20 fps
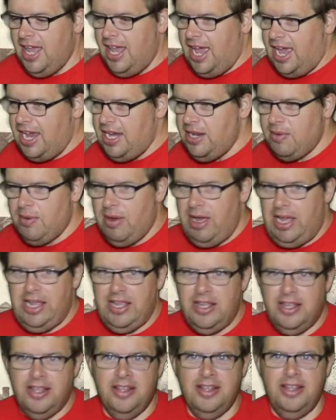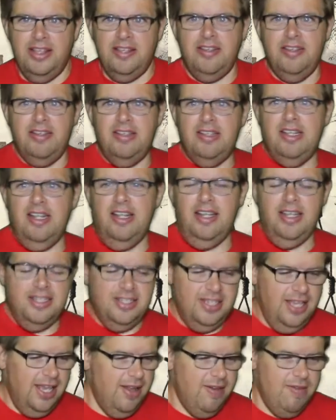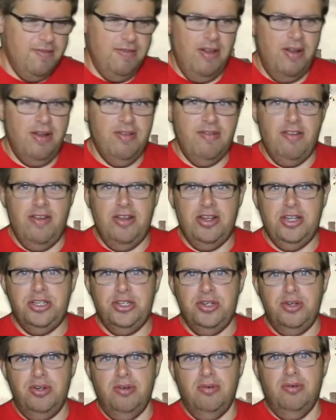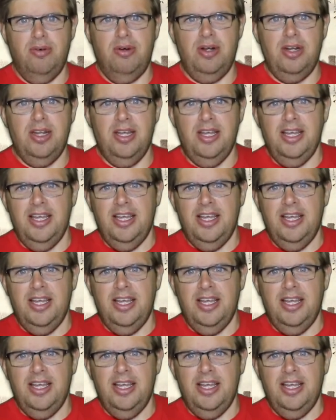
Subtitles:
Anyway, this is, like I say, a very, very short one.